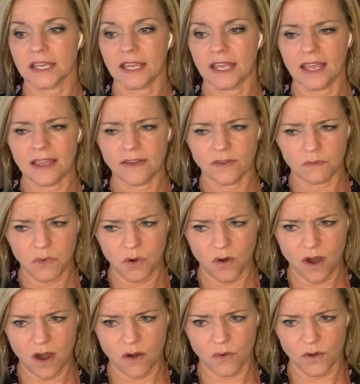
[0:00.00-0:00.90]
Even
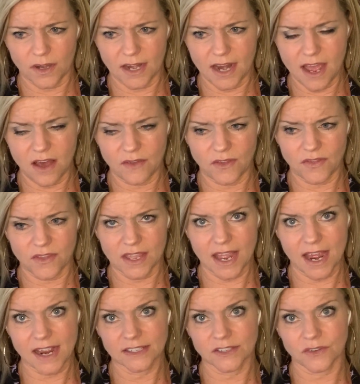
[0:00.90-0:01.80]
more awkward now that the
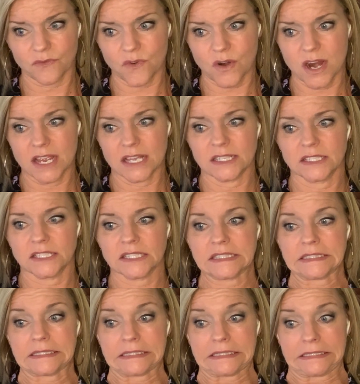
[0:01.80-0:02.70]
guys are
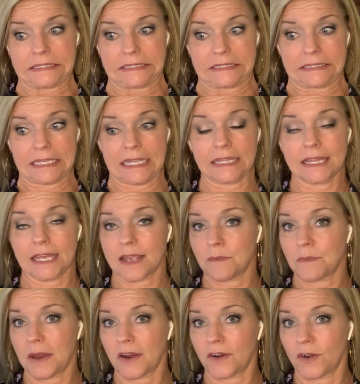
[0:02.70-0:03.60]
friends. Think they
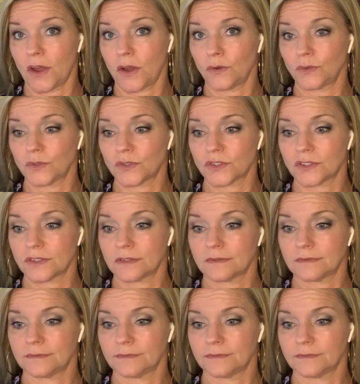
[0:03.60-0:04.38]
compare notes?